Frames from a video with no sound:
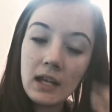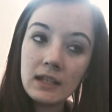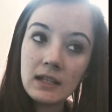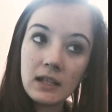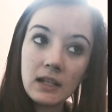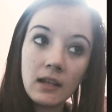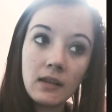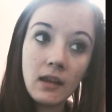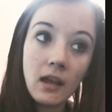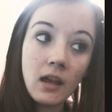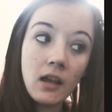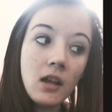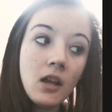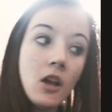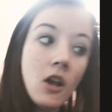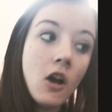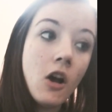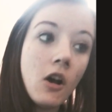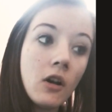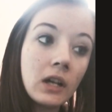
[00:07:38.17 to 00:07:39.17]
idea that,
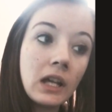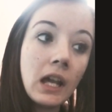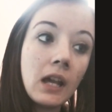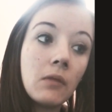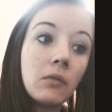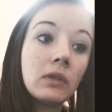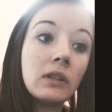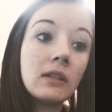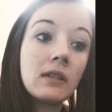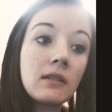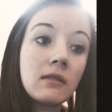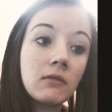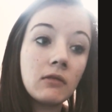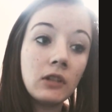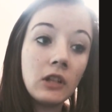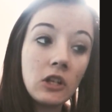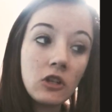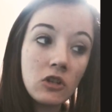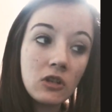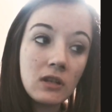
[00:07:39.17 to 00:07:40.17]
okay, when this
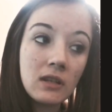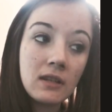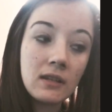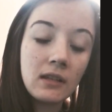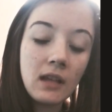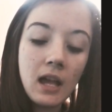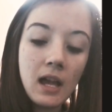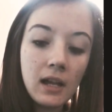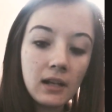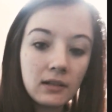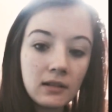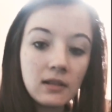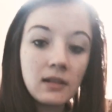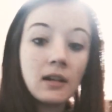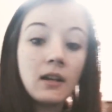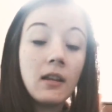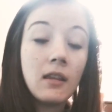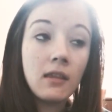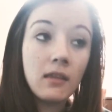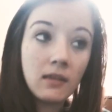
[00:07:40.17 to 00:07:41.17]
leash is slacked,
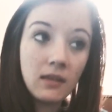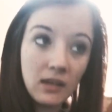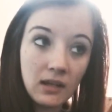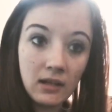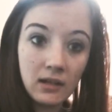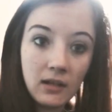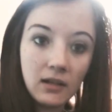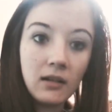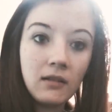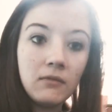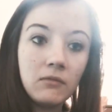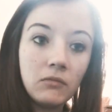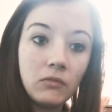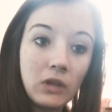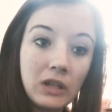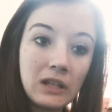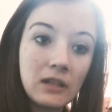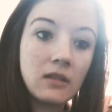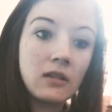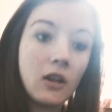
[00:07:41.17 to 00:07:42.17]
then
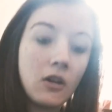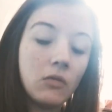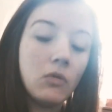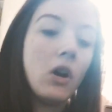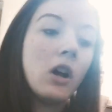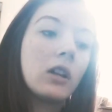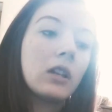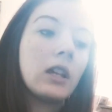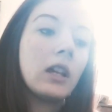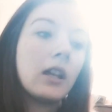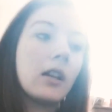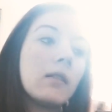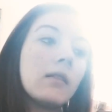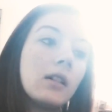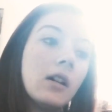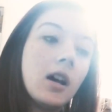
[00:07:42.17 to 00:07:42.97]
we can start walking.